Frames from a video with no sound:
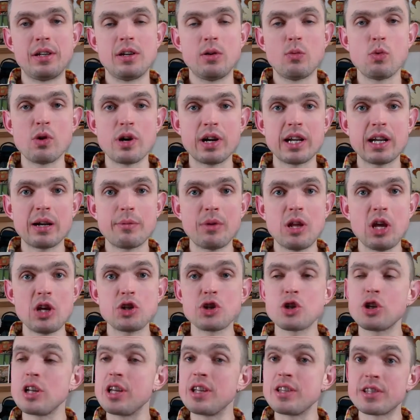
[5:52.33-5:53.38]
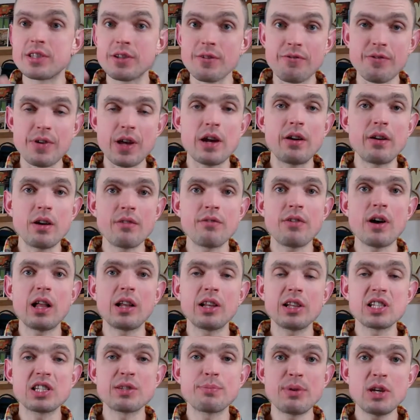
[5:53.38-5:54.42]
word combination, it's a very
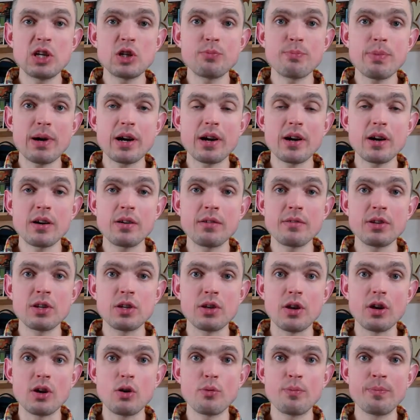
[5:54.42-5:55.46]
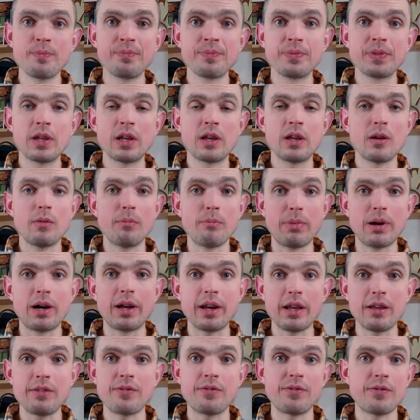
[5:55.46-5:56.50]
valid speech pattern, you know. But
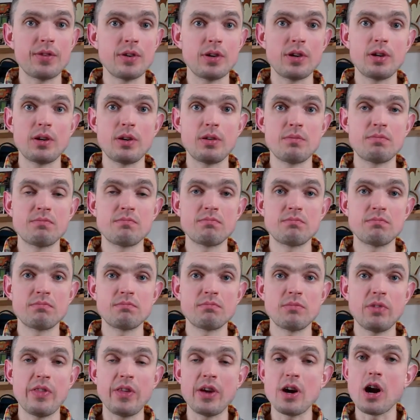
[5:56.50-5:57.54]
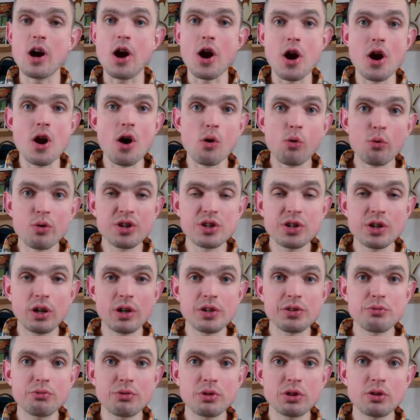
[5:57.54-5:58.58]
if there are no
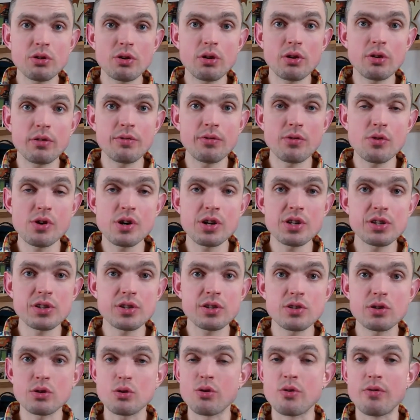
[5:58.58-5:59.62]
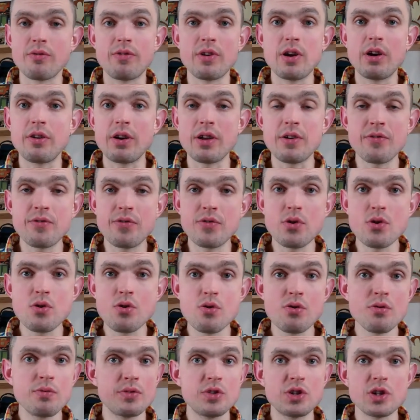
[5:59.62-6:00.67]
results returned, for instance, or very
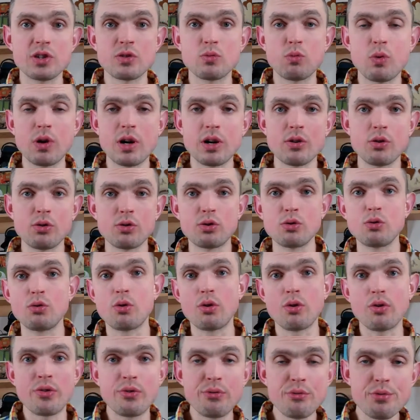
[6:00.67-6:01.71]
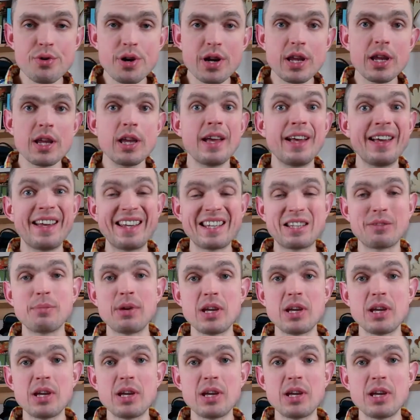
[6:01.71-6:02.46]
few, just 1 or 2 or 3, it